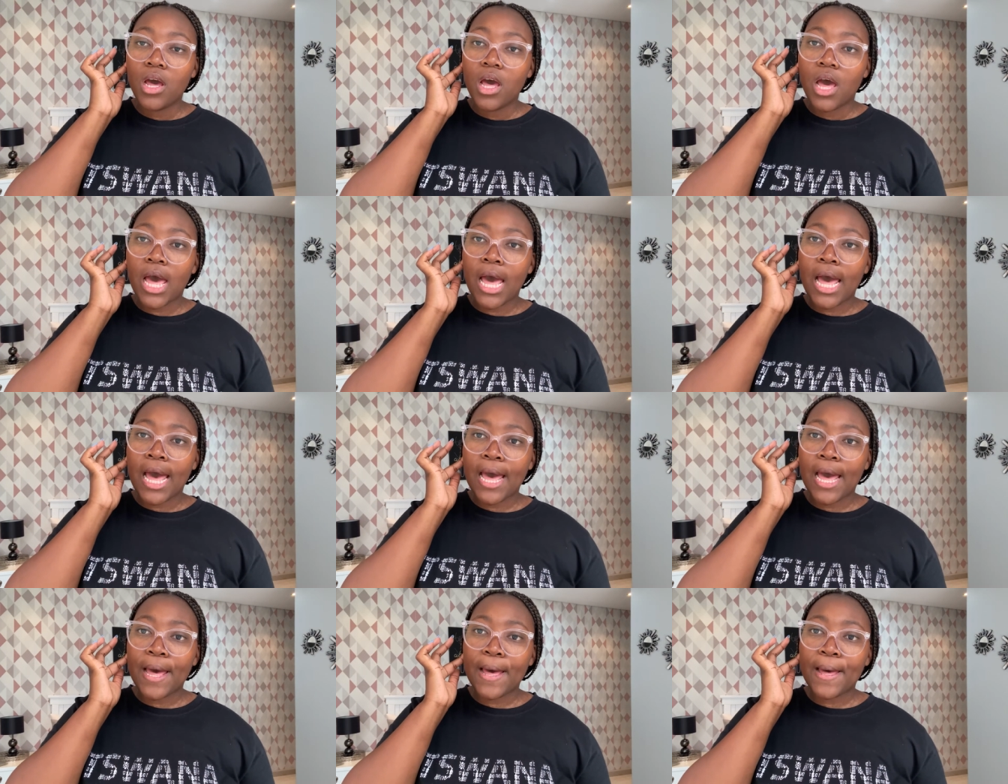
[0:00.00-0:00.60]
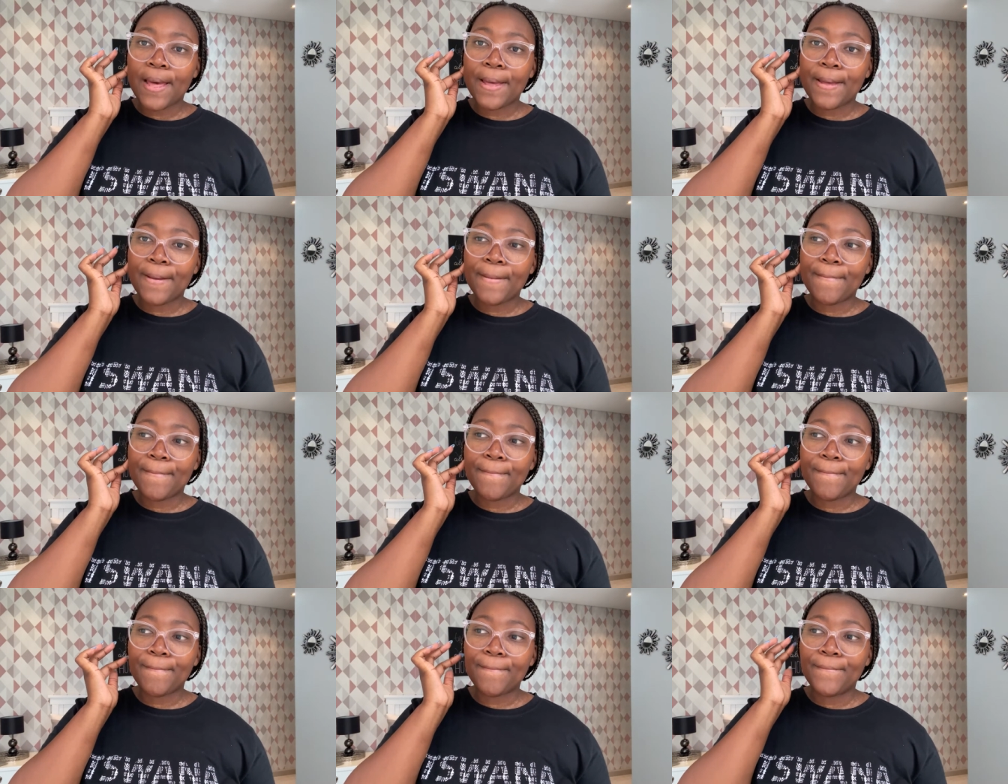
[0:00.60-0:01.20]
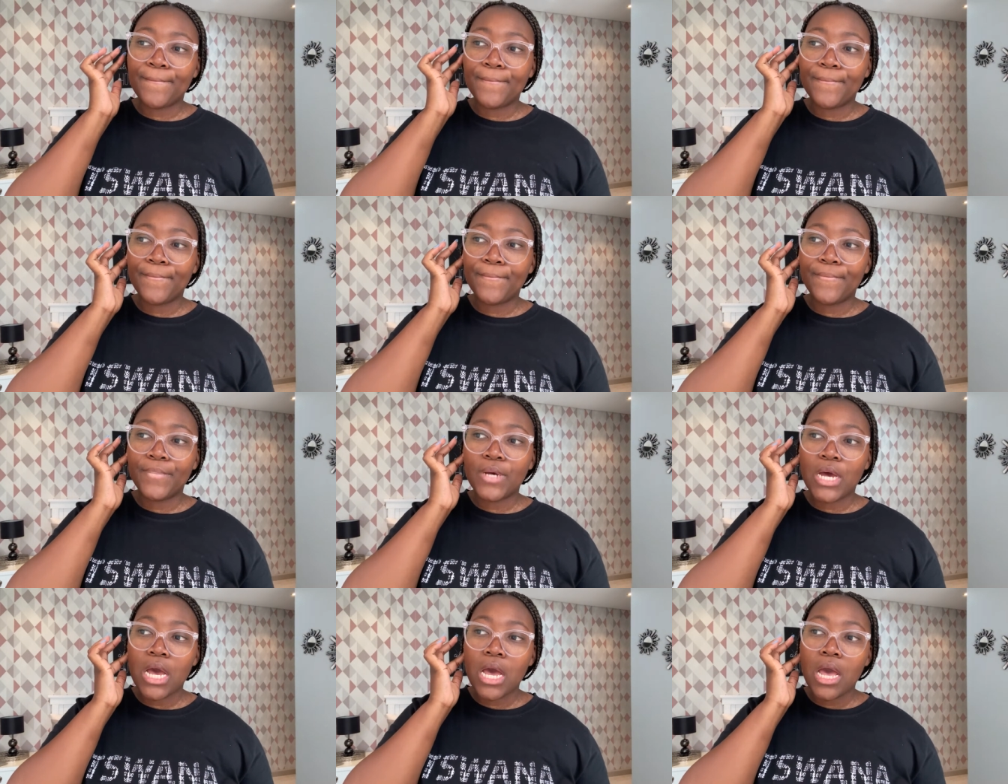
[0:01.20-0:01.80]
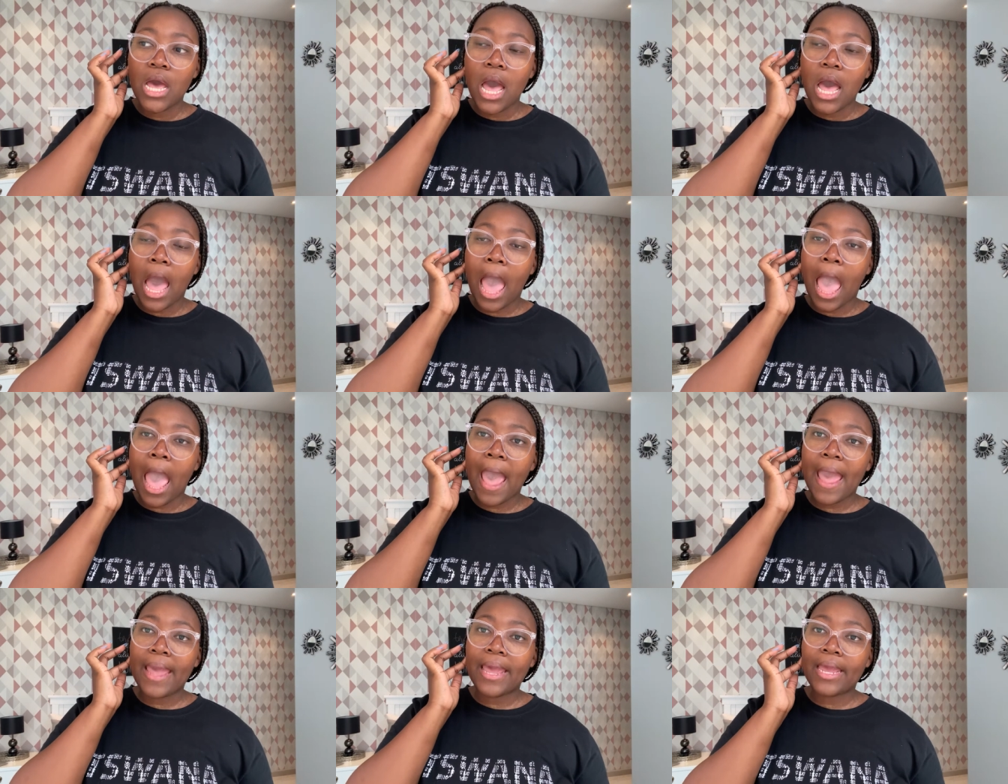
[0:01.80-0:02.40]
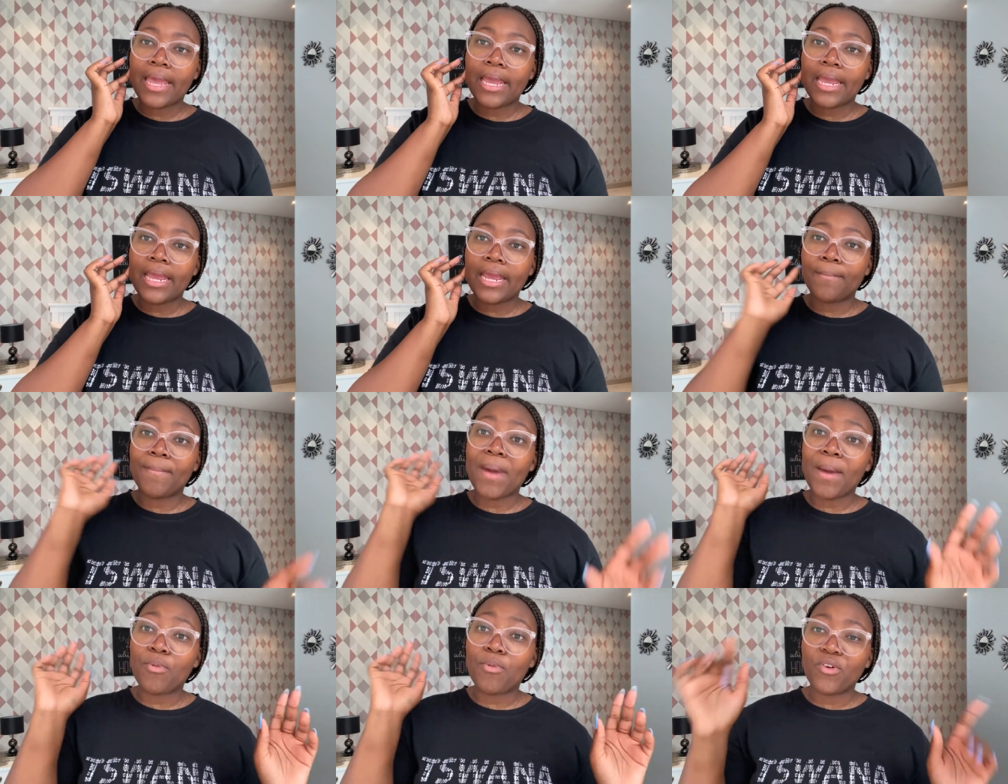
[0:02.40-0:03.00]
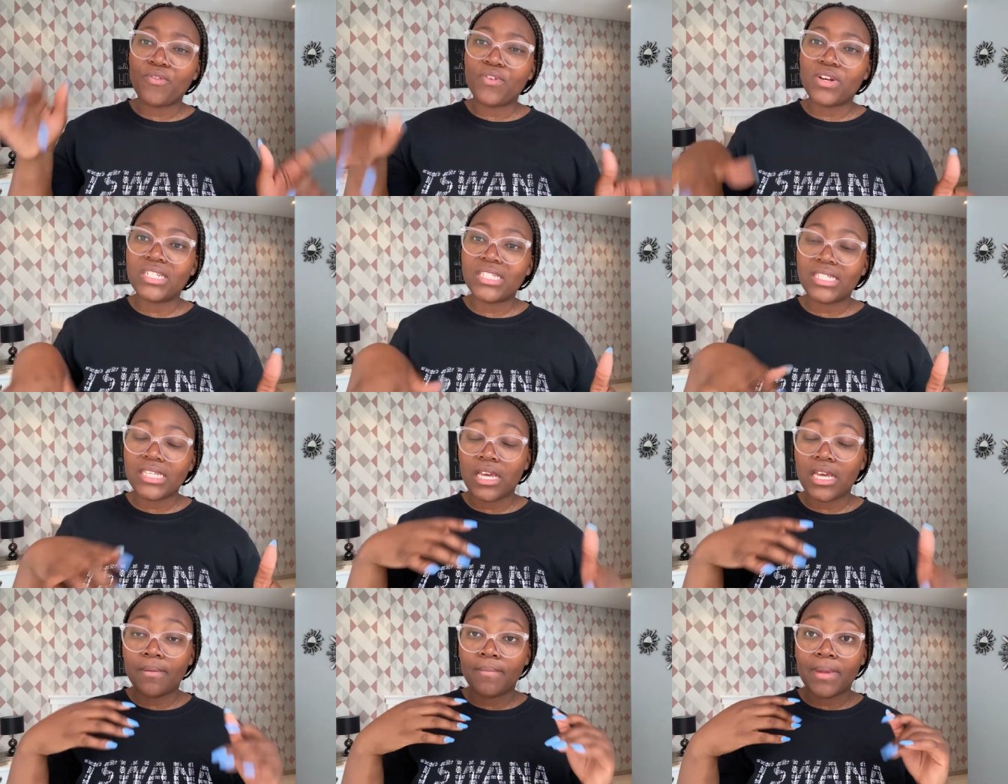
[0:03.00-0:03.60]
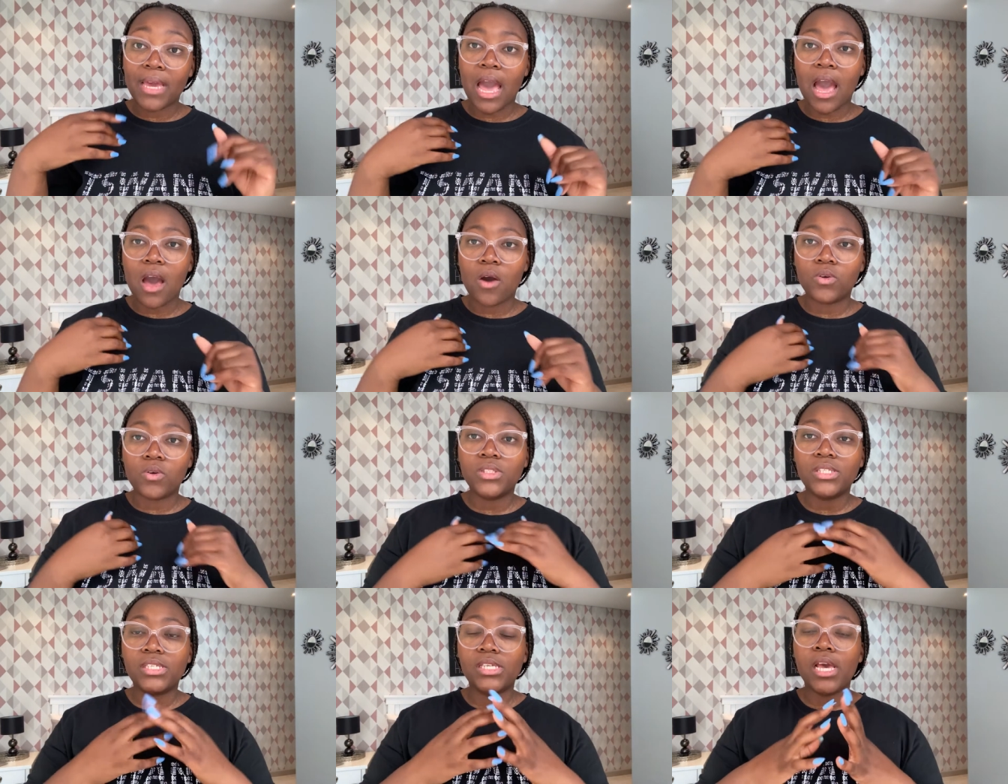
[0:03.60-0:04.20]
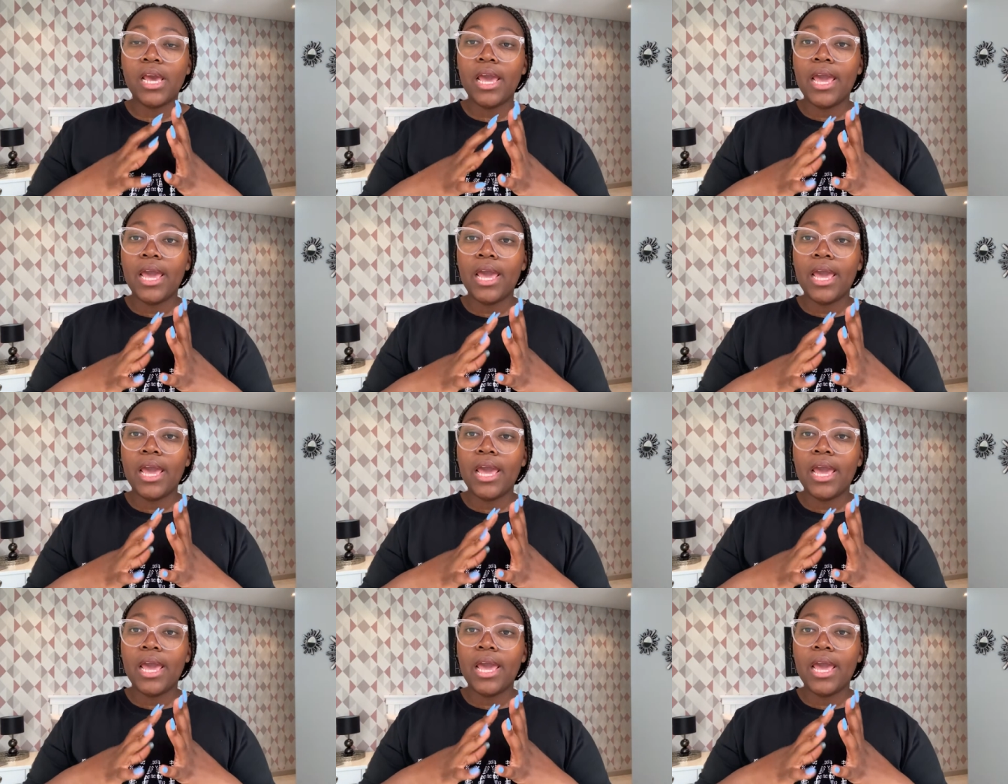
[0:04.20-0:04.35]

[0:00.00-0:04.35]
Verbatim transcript: um, I my boyfriend is taking me out.